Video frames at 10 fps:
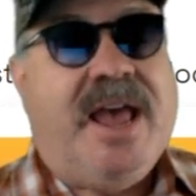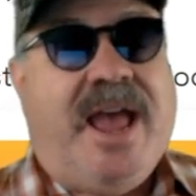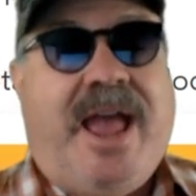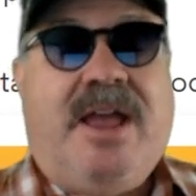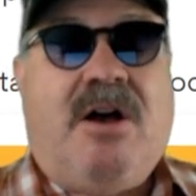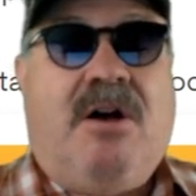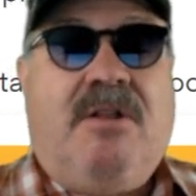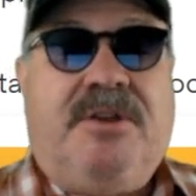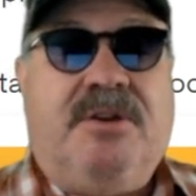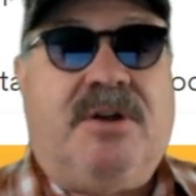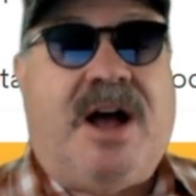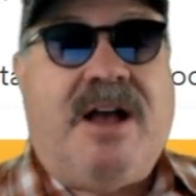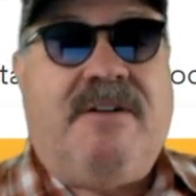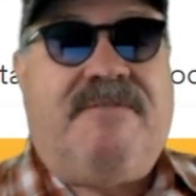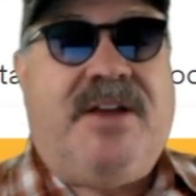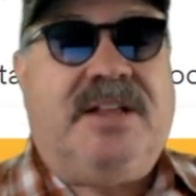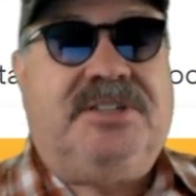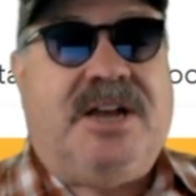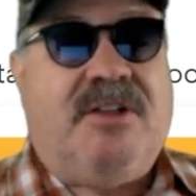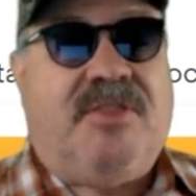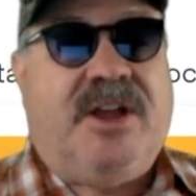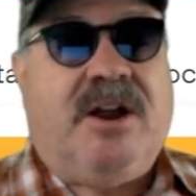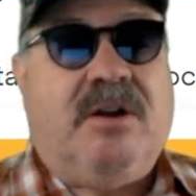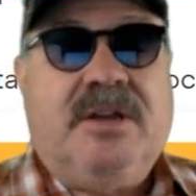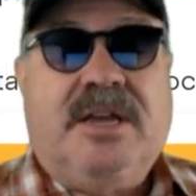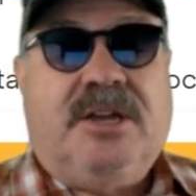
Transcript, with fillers: Hey, all you Kyle fans out there,